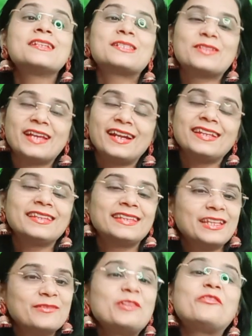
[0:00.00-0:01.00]
so that
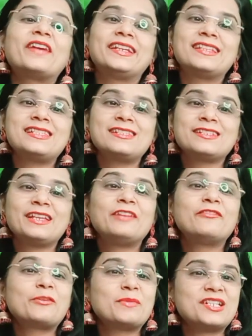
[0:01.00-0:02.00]
they will find this
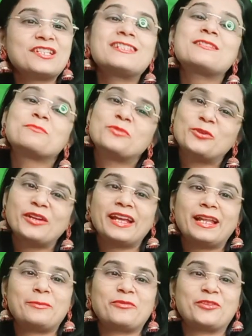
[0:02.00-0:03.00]
information more
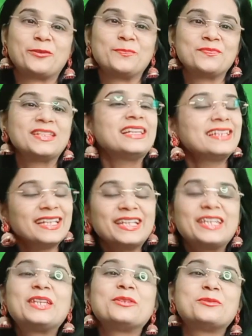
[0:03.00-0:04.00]
helpful.
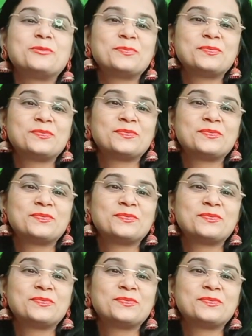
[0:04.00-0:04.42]
Thank you.